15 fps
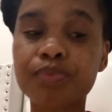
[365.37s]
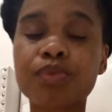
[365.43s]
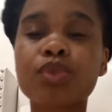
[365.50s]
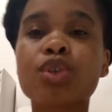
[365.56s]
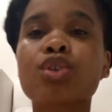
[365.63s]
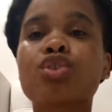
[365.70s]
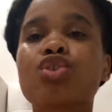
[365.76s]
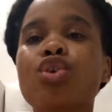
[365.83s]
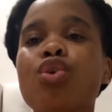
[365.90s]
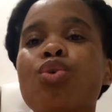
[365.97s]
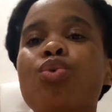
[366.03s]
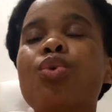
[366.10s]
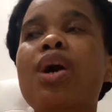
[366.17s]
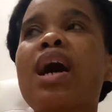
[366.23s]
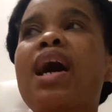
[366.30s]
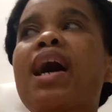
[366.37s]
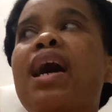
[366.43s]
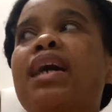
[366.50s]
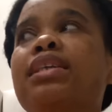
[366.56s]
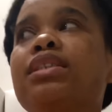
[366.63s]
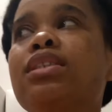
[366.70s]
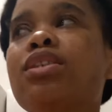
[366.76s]
So
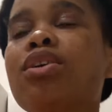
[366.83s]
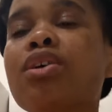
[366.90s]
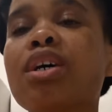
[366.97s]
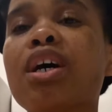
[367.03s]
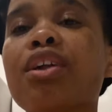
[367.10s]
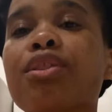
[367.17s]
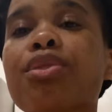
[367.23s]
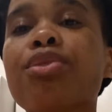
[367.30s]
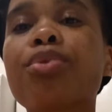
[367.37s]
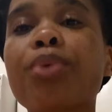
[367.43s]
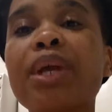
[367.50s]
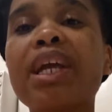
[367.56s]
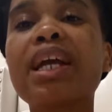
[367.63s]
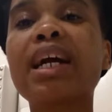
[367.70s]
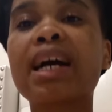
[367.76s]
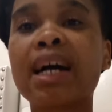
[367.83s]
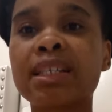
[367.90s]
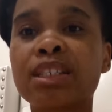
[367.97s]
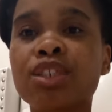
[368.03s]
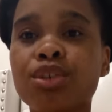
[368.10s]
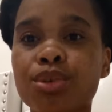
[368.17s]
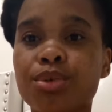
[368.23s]
I took 3
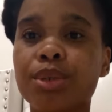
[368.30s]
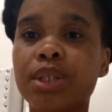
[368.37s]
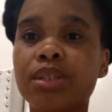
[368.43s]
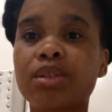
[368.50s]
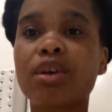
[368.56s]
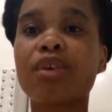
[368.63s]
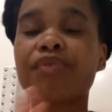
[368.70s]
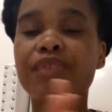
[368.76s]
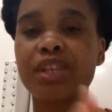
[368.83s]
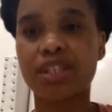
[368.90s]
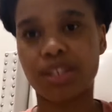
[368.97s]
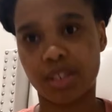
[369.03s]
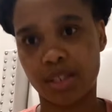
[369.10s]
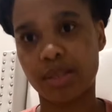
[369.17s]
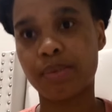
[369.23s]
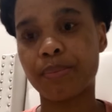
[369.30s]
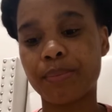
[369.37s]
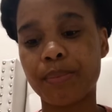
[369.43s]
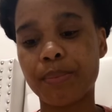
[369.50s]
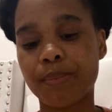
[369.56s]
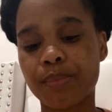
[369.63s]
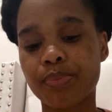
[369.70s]
categories of this:
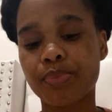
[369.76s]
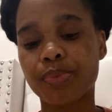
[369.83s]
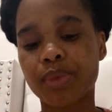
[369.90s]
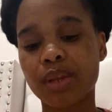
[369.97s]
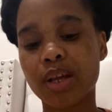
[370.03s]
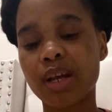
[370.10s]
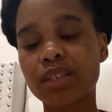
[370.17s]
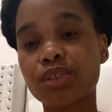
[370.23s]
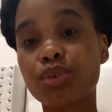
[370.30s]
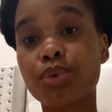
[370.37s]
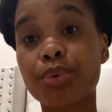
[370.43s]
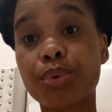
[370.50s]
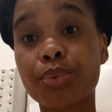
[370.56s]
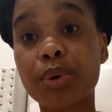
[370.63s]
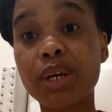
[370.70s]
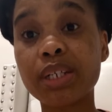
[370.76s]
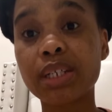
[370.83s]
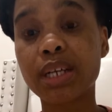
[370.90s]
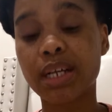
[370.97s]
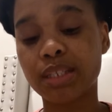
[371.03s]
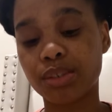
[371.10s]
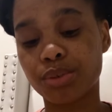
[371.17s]
category 1,
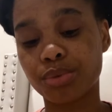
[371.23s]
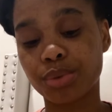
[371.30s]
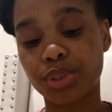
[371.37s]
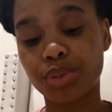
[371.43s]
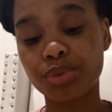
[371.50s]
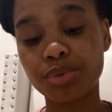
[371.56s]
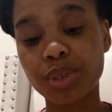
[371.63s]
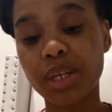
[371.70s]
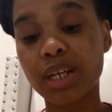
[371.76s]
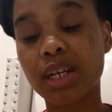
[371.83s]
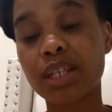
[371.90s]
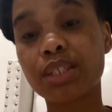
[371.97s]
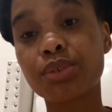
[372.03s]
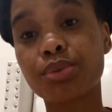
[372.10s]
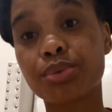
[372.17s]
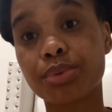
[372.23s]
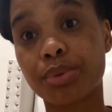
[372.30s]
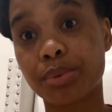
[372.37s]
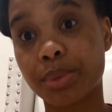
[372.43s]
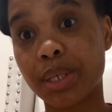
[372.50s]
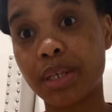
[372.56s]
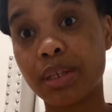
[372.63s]
category 2, and category
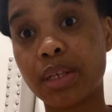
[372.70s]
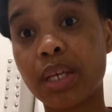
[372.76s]
3.